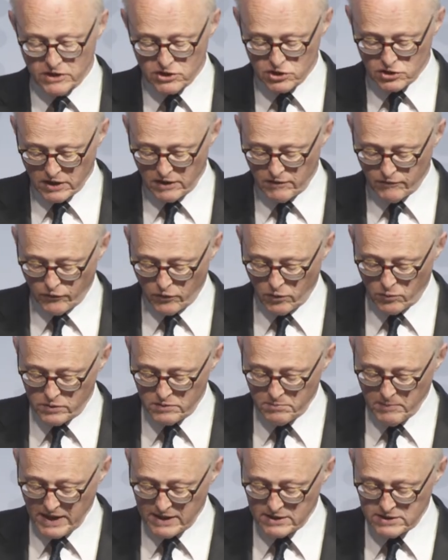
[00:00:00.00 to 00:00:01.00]
straightforward
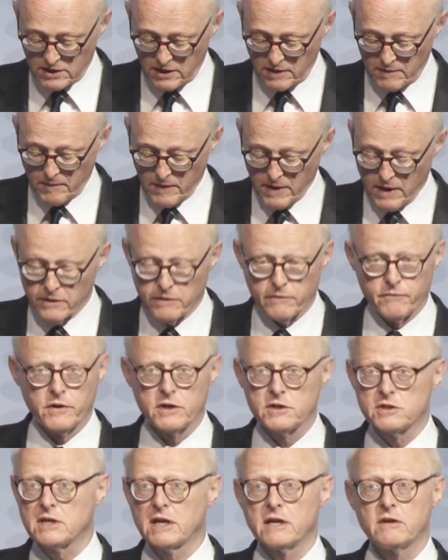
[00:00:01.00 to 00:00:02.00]
matter. The
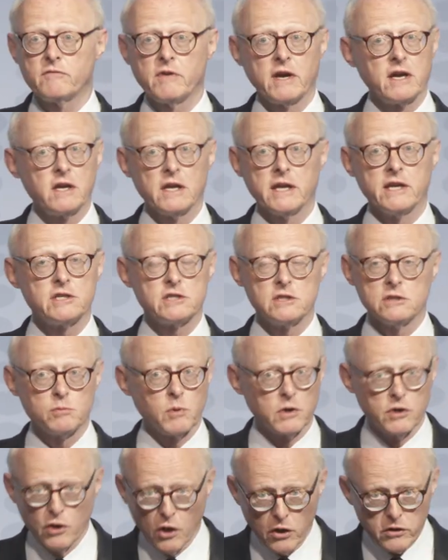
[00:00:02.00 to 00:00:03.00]
first set of regulations
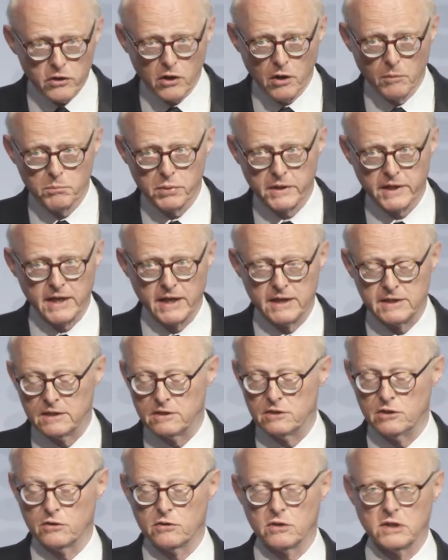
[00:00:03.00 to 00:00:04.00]
were not
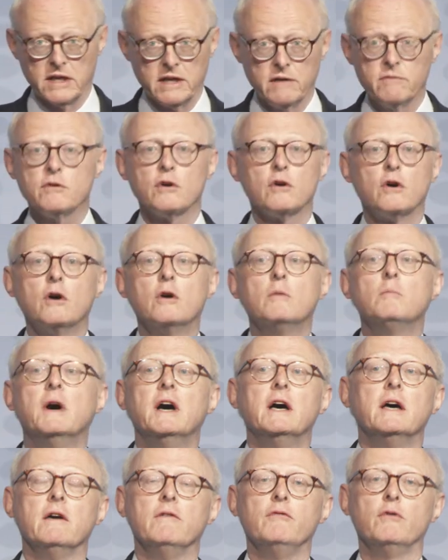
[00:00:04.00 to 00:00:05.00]
complicated. You could leave your home
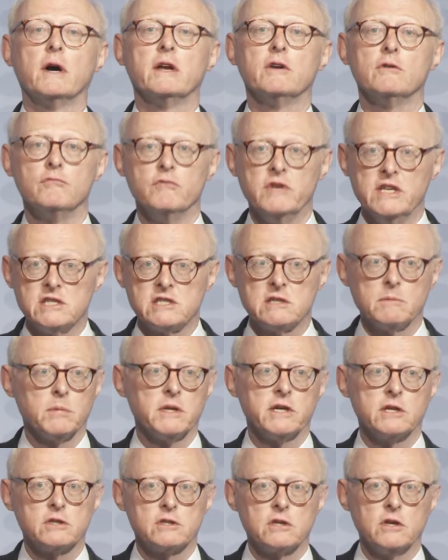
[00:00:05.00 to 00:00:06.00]
if you had a reasonable
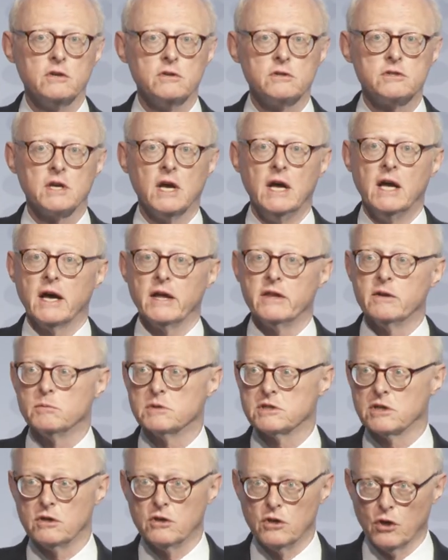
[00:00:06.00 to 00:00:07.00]
excuse, and there
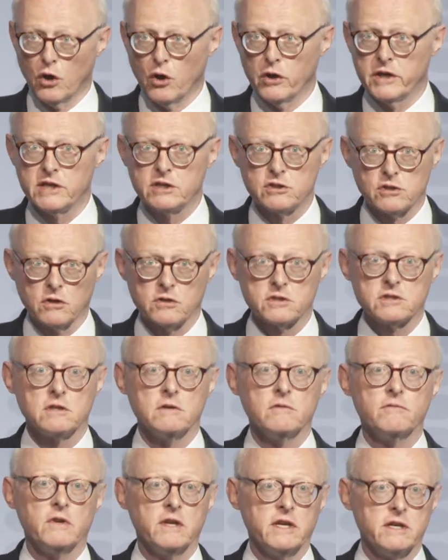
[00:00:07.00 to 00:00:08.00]
was a non
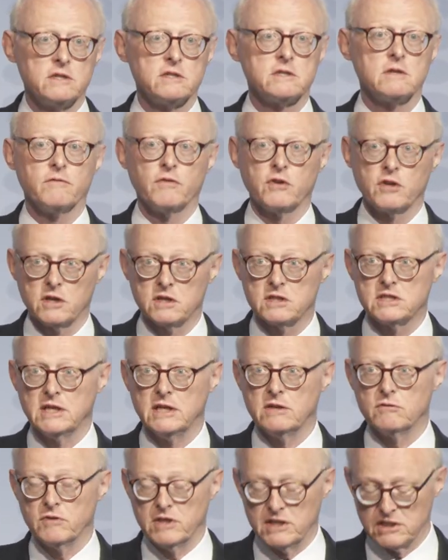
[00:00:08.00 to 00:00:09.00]
exhaustive list of
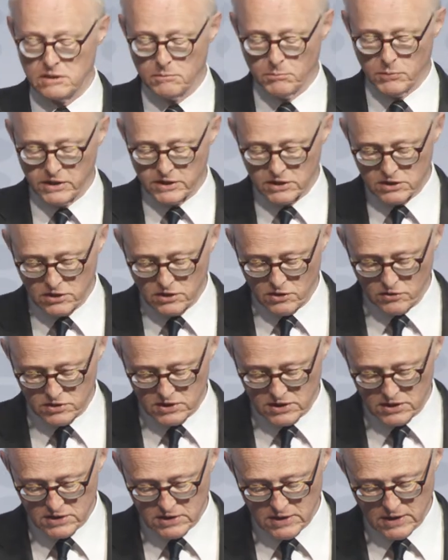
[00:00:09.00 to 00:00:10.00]
13 reasonable
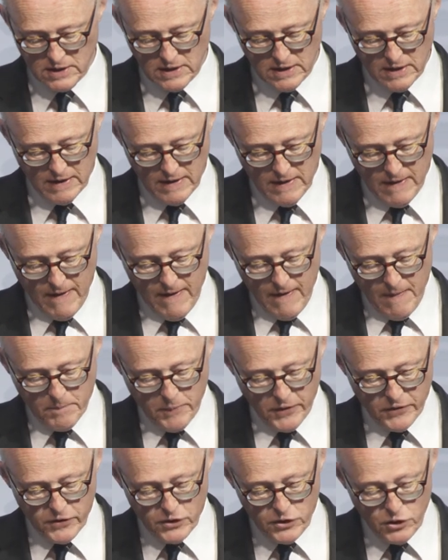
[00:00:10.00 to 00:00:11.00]
excuses.
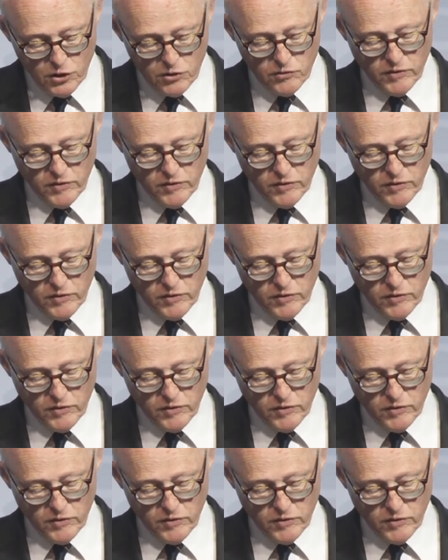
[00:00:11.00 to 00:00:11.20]
But the new